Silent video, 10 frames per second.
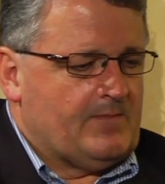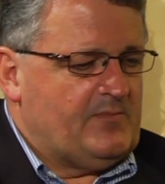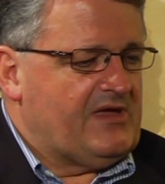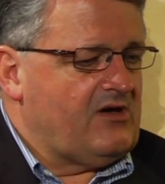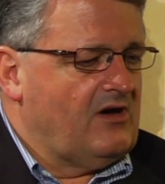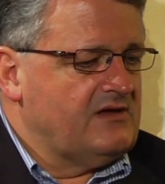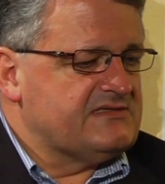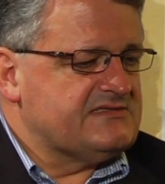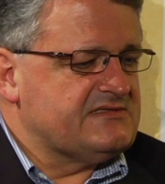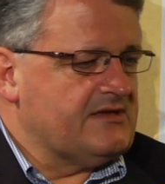
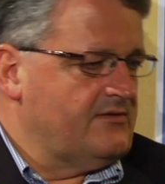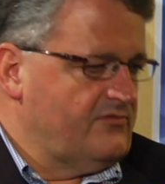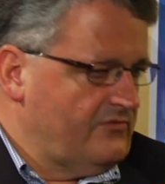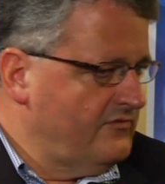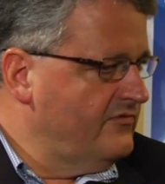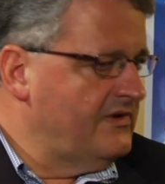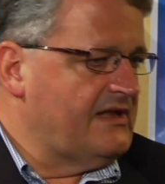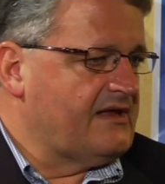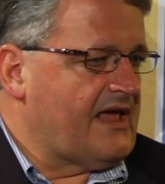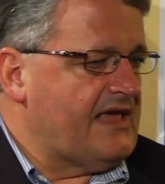because
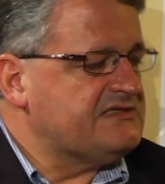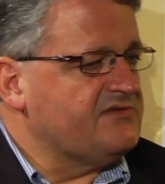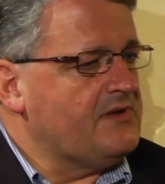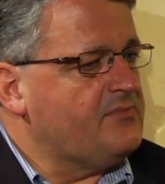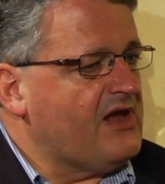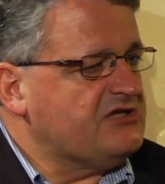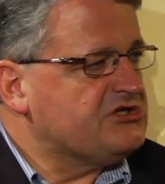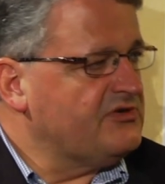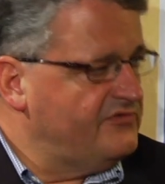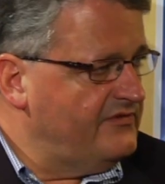in the case of
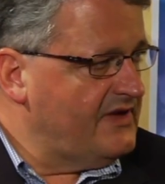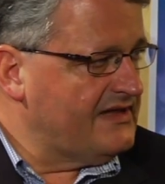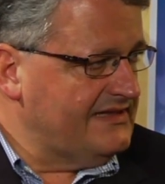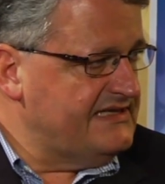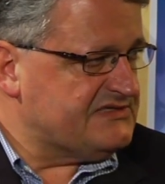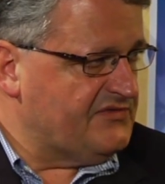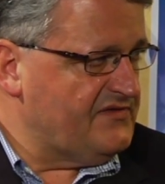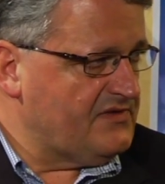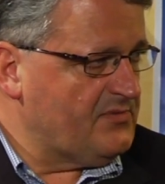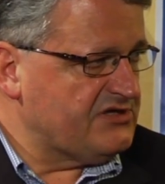depression, at least
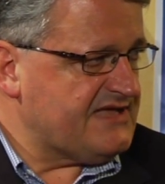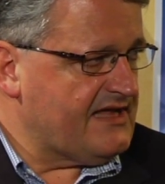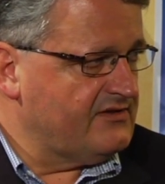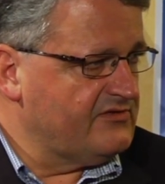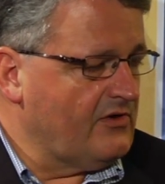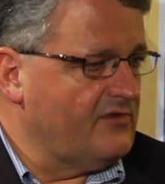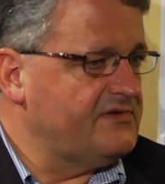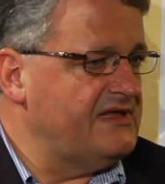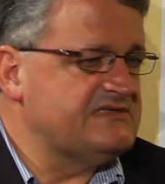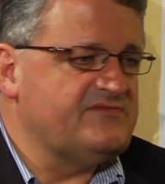50% of
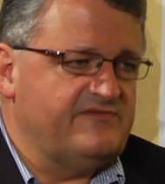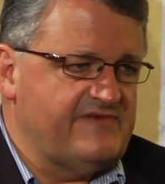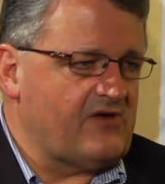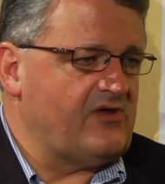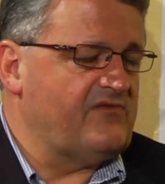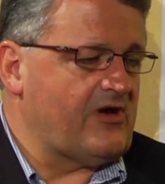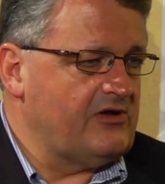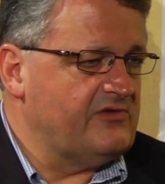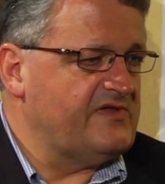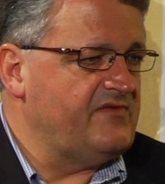these very,
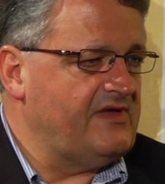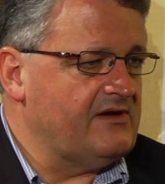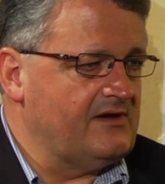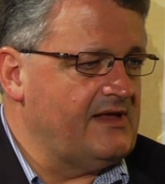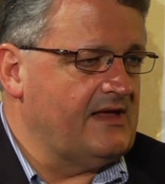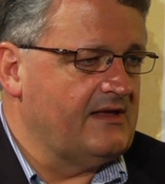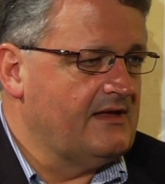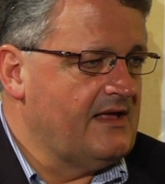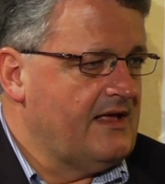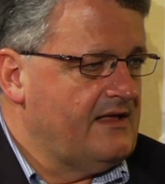very severely
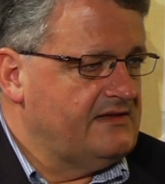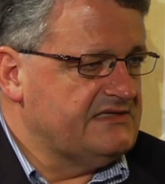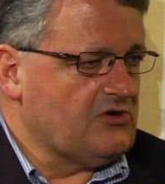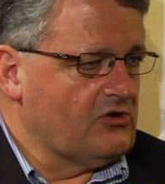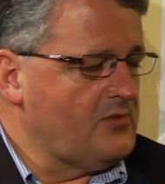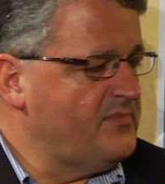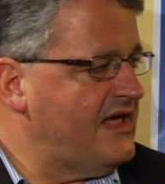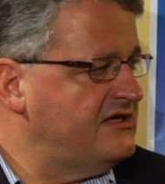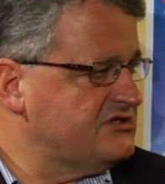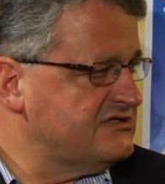disordered
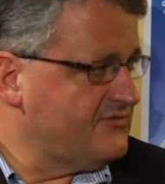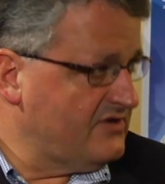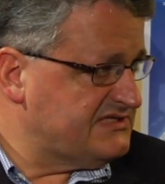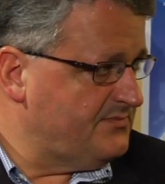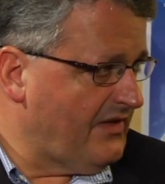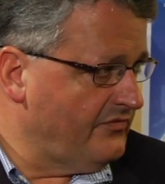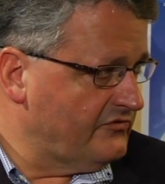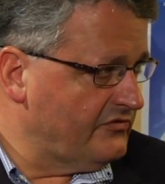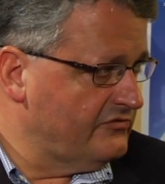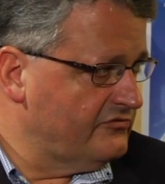patients
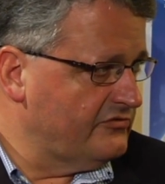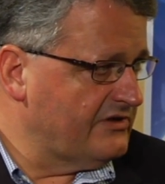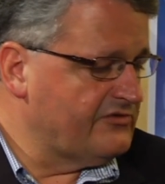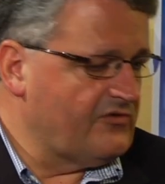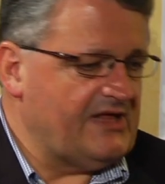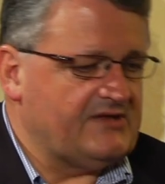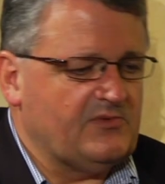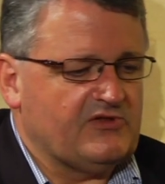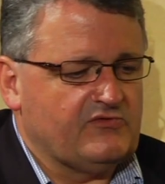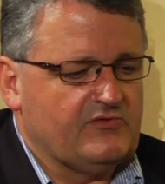respond to the
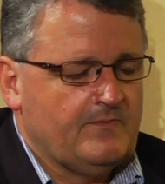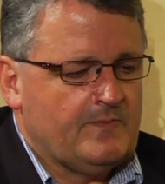treatment.